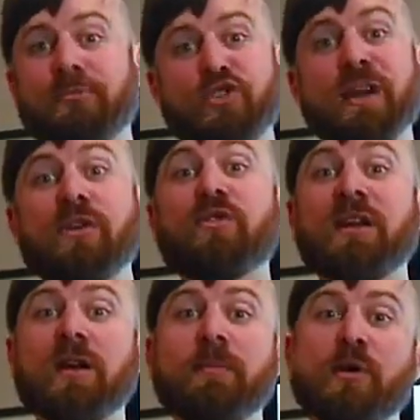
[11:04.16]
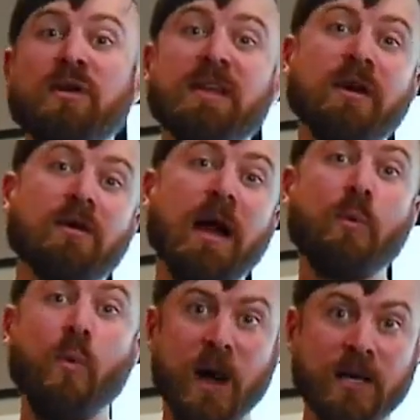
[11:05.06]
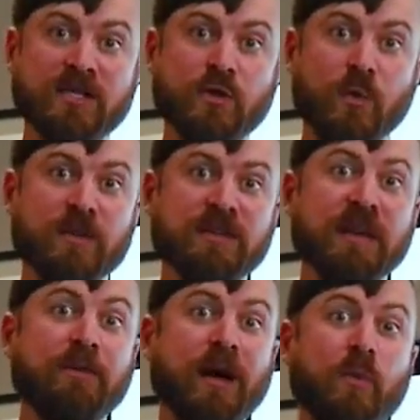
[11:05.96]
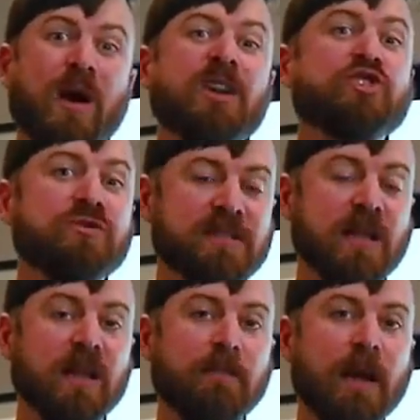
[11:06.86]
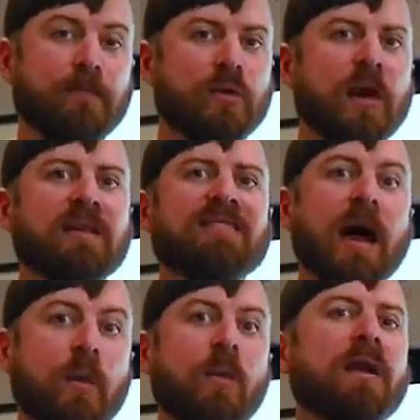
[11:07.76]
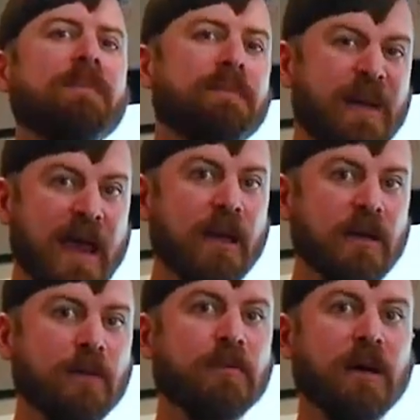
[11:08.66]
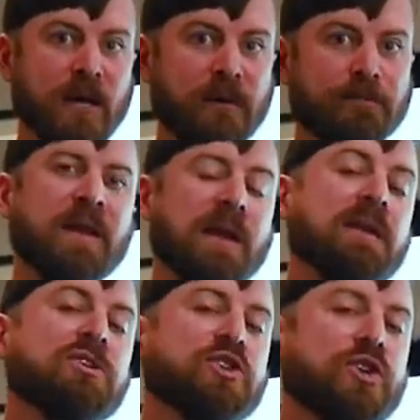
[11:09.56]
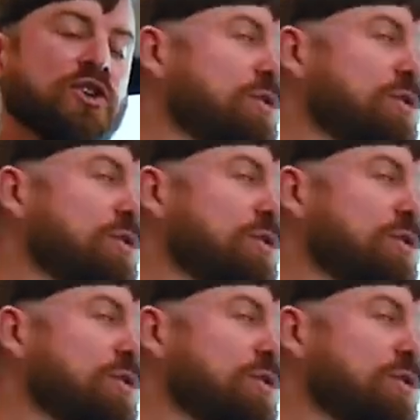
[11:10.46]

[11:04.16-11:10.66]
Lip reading: I'm trying to create a community here. I want us to work together. I want you selling my product. I want to be paying you money, but I need you to